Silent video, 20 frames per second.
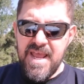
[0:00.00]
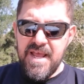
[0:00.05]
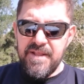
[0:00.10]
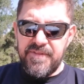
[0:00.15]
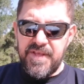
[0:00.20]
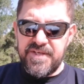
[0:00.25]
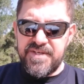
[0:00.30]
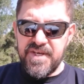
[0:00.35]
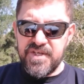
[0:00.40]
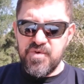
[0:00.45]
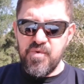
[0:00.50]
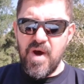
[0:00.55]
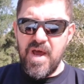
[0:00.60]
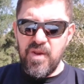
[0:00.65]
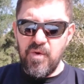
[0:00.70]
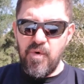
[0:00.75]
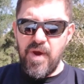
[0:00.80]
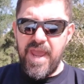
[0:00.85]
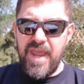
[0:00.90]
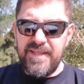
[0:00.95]
This is
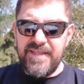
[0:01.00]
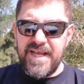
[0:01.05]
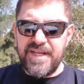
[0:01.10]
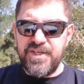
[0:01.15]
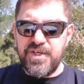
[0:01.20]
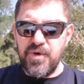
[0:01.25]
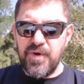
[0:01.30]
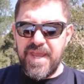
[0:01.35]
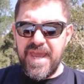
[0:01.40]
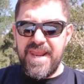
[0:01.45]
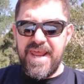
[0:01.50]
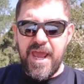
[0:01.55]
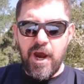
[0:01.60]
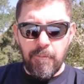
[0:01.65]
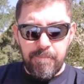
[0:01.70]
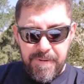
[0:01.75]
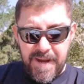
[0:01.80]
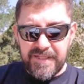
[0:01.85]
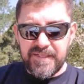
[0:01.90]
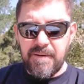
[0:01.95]
one way that you can
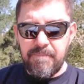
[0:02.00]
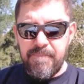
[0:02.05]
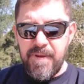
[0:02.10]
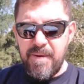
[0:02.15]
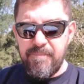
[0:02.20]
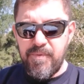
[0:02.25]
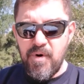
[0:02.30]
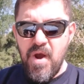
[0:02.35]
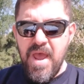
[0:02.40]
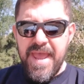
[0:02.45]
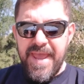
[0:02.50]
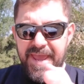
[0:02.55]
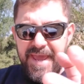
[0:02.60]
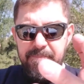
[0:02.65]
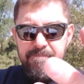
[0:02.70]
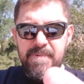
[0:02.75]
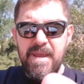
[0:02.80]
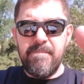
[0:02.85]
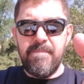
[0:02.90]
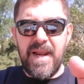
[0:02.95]
help other people
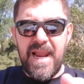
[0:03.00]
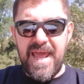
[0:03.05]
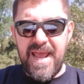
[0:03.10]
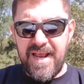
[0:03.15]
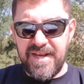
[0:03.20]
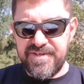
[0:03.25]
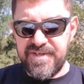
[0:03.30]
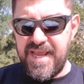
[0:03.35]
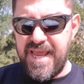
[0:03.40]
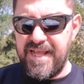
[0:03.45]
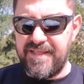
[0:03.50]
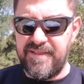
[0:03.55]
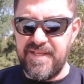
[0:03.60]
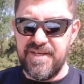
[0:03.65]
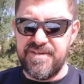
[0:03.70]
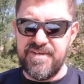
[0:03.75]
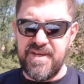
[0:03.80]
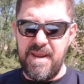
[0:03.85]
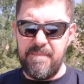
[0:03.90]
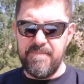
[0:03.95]
and be blessed at
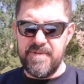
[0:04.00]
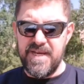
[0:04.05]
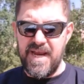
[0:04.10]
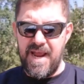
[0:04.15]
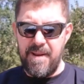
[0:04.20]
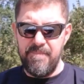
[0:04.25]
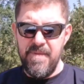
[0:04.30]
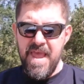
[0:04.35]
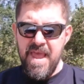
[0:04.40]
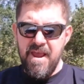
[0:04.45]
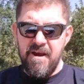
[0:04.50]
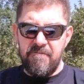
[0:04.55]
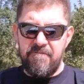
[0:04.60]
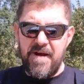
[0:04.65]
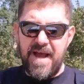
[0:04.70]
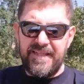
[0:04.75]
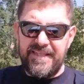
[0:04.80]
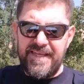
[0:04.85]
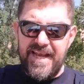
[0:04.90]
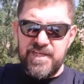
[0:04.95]
the same time.
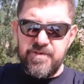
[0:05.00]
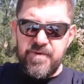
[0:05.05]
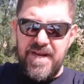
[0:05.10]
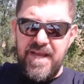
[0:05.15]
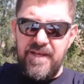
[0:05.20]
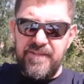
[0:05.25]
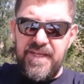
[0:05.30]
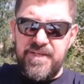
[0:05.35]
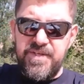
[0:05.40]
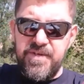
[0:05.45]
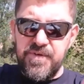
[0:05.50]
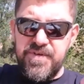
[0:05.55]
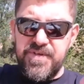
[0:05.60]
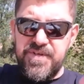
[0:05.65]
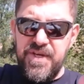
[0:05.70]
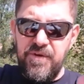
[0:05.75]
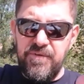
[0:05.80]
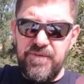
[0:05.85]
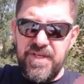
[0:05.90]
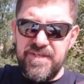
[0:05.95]
Father, I ask right now that you
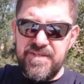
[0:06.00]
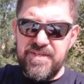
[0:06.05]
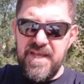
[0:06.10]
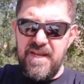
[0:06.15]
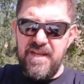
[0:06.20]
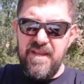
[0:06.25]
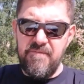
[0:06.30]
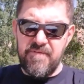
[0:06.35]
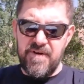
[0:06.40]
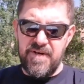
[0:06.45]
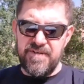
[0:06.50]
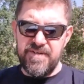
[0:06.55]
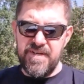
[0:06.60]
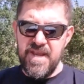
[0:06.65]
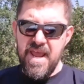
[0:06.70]
seal this deliverance